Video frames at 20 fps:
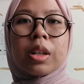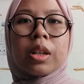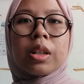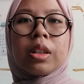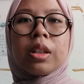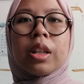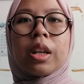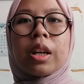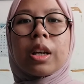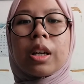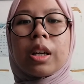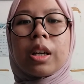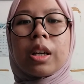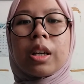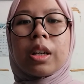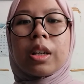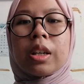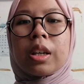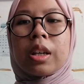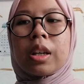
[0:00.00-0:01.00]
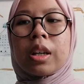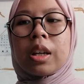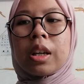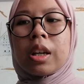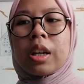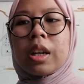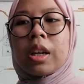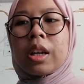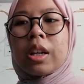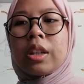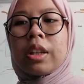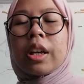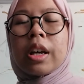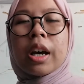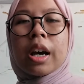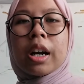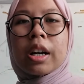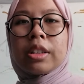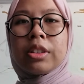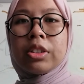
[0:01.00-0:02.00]
they they
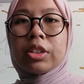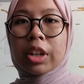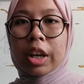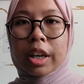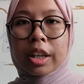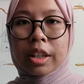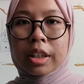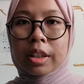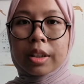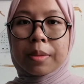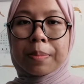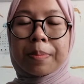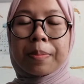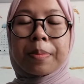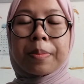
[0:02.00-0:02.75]
are checked